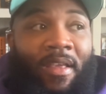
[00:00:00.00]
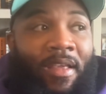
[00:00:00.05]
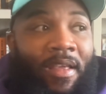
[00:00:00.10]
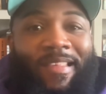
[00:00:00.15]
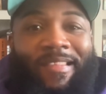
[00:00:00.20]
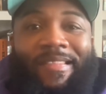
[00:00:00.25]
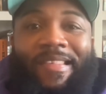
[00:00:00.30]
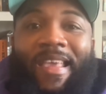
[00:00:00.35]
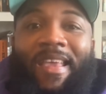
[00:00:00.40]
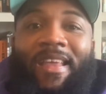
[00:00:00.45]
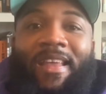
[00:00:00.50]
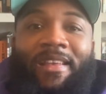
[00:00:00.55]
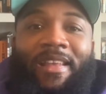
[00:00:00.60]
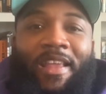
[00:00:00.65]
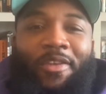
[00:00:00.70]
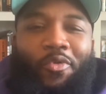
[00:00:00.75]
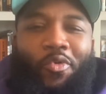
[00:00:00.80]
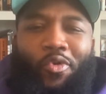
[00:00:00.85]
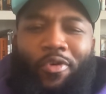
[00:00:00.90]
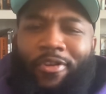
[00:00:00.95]
said
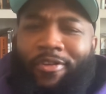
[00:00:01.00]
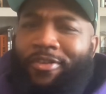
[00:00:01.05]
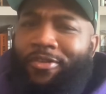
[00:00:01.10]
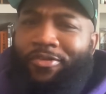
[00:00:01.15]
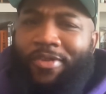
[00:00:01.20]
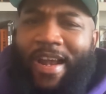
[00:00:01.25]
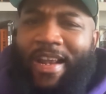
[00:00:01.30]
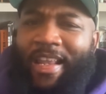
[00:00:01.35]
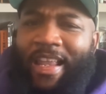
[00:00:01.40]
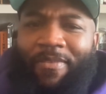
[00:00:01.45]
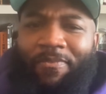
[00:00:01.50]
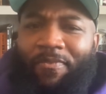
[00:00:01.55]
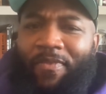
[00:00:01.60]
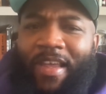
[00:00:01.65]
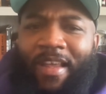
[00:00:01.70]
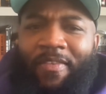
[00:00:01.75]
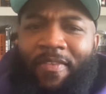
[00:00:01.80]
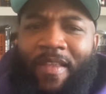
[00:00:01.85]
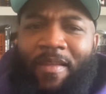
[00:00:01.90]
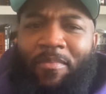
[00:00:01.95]
in order to try to
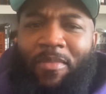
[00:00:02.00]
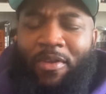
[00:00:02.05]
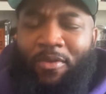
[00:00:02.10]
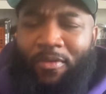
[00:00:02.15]
convict them. You